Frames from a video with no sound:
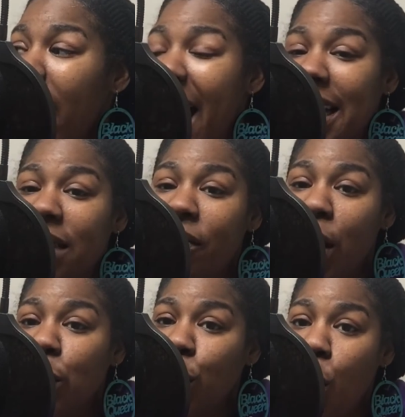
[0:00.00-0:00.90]
has
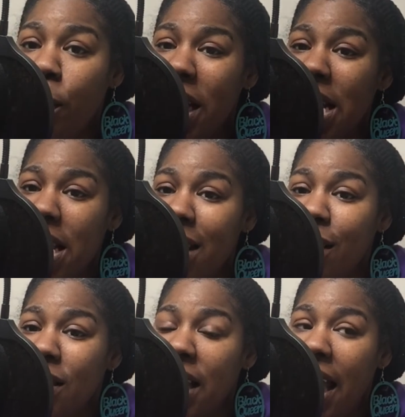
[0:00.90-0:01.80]
felt so many
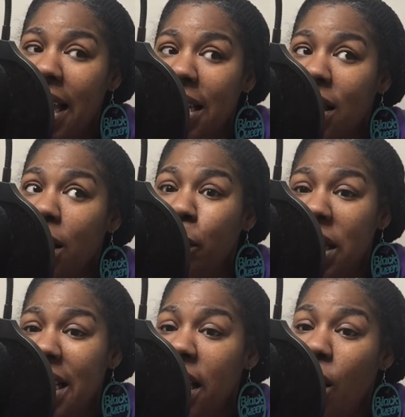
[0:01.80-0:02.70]
years, that it's
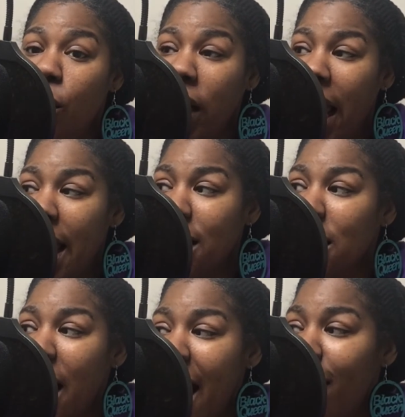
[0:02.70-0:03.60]
completely okay
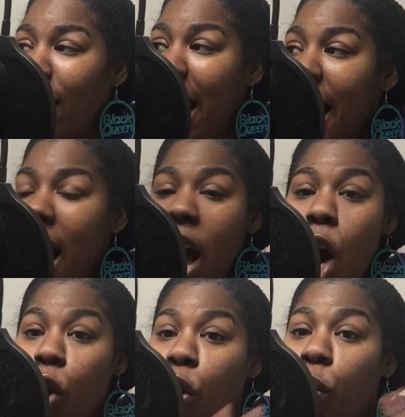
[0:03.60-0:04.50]
to have a
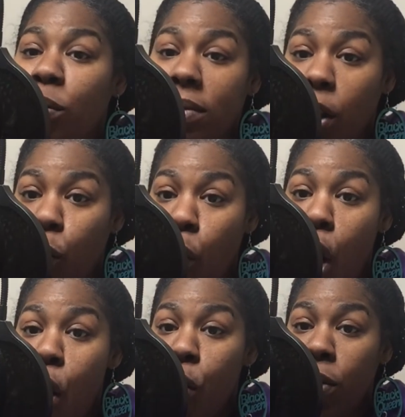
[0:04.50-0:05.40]

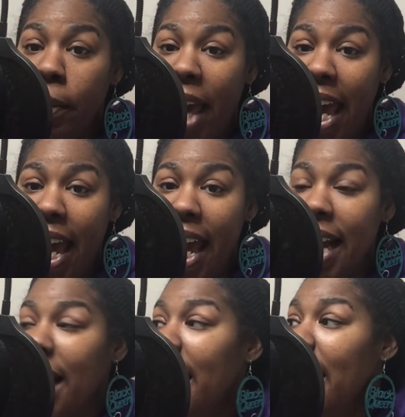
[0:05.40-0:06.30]
grown
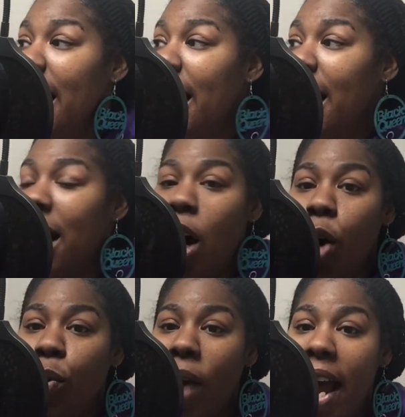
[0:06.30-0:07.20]
man
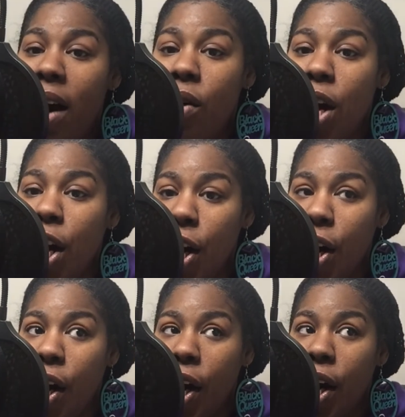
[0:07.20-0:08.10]
around
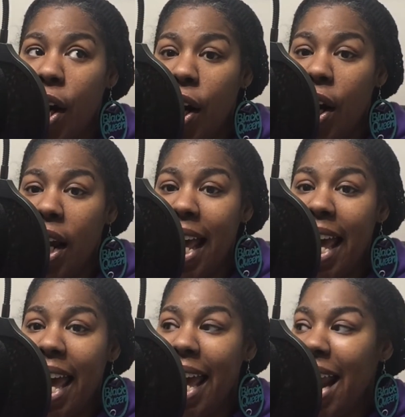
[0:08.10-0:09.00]
her
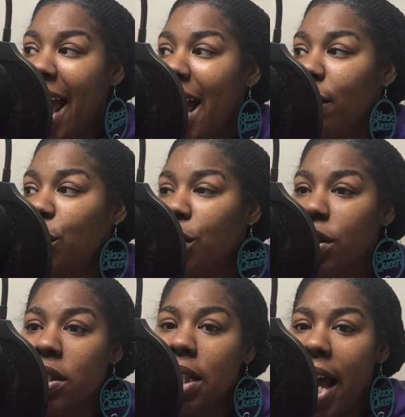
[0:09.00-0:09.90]
and have
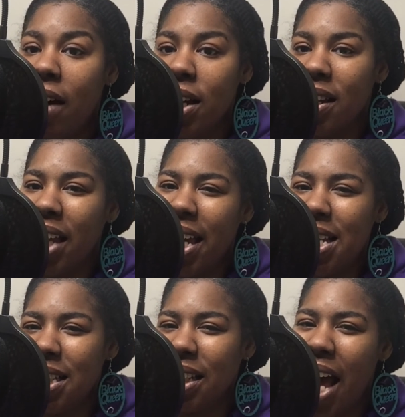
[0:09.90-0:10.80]
children out here that
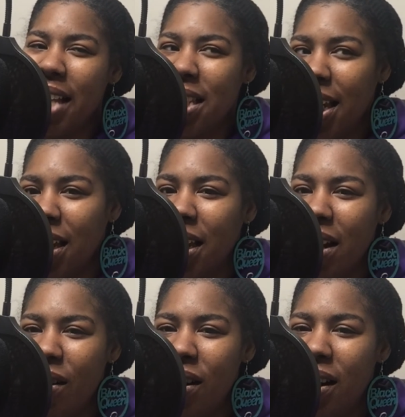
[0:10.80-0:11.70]
he's not taking
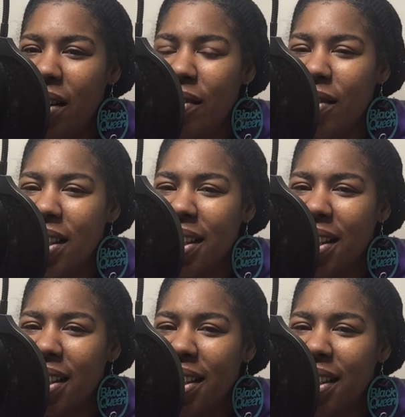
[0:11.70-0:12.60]
care of?
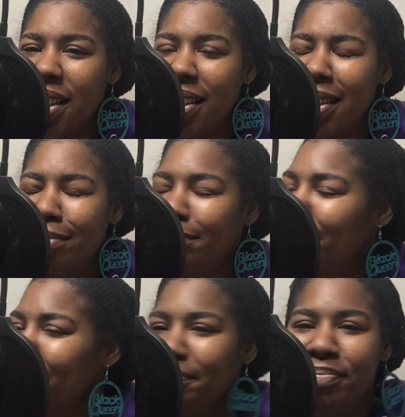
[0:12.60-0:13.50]

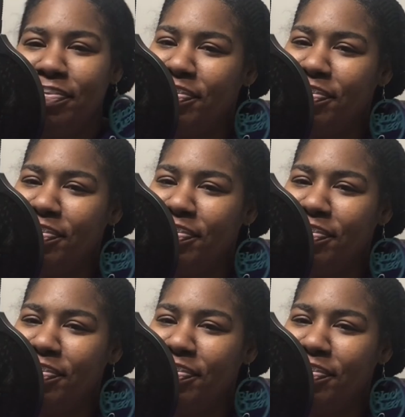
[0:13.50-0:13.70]
I